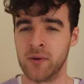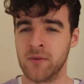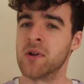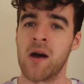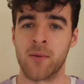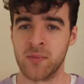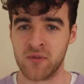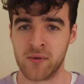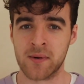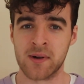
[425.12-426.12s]
who have gone
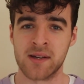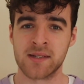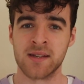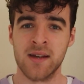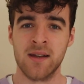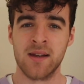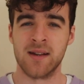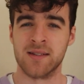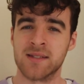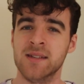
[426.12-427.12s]
before us
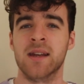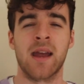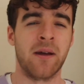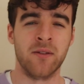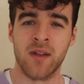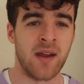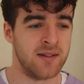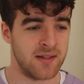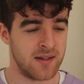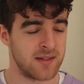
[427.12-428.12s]
and seeing how
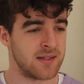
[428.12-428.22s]
they did it,